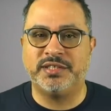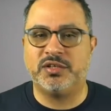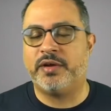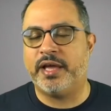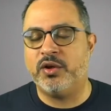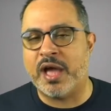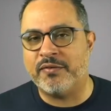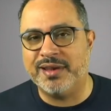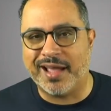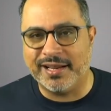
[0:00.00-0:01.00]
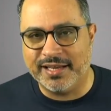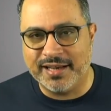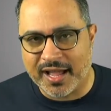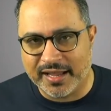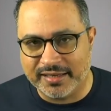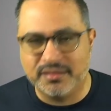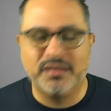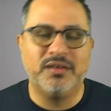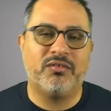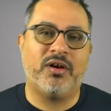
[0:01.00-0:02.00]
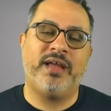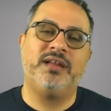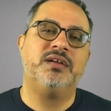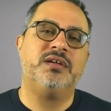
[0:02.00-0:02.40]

Okay, you have a 99, right?